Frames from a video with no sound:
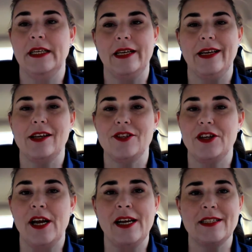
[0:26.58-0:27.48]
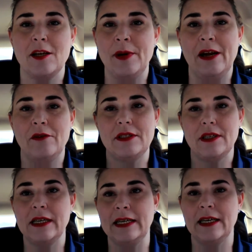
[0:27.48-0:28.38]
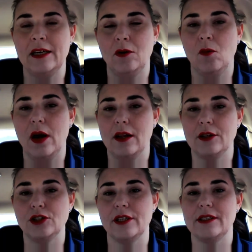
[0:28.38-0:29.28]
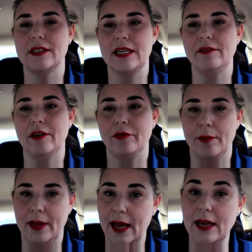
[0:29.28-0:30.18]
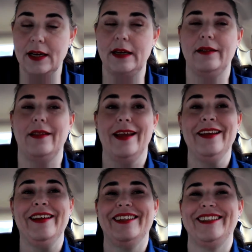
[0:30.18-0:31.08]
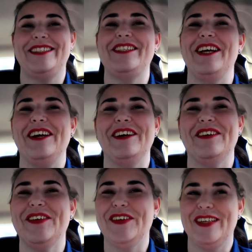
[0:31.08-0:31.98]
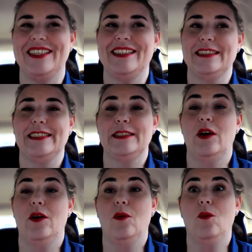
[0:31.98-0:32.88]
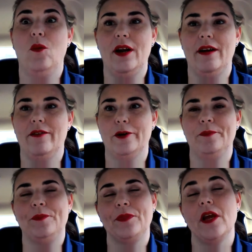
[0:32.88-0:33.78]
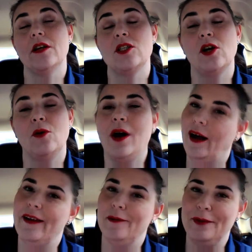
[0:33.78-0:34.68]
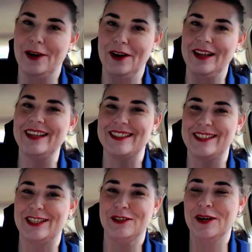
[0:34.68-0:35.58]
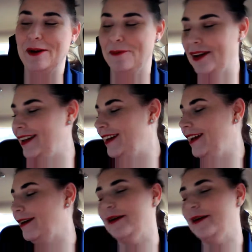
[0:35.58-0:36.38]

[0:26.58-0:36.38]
Did it yesterday, and somehow it deleted while I was trying to save it from the editing thing. So, whatever. So, hi, I'm Carly. It's Stitch What You Want.